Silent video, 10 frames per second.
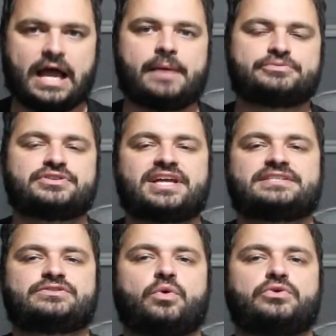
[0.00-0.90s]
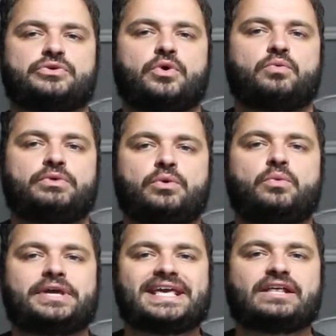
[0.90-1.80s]
So that's all.
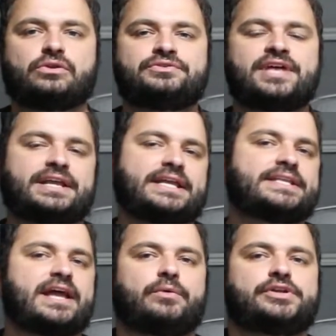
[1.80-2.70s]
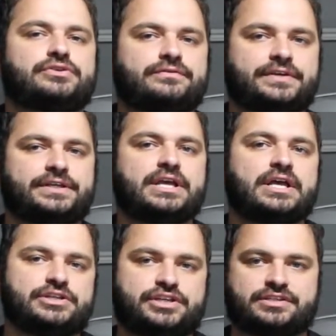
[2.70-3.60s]
We include that in our retrofit
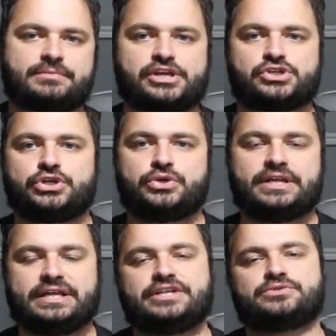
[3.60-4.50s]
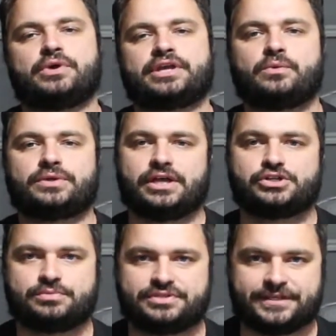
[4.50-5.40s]
just to make sure it is working
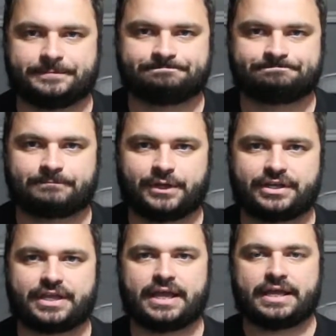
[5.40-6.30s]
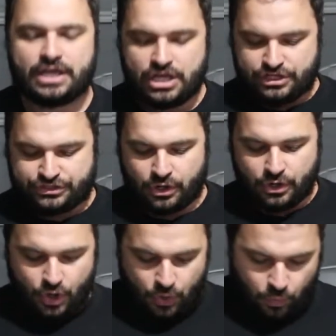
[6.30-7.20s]
100%. Okay. So
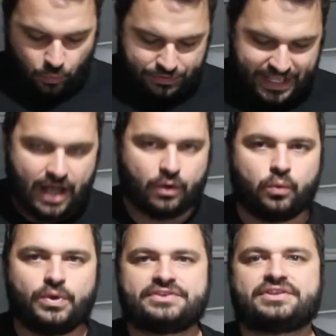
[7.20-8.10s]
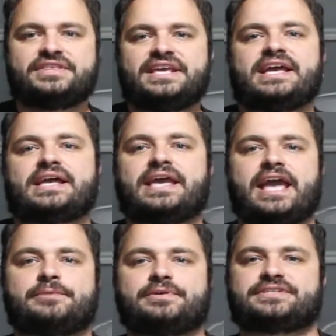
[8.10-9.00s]
now with the
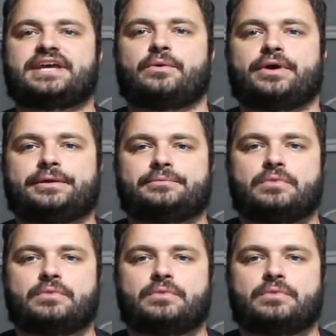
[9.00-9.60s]
CAN bus gateway,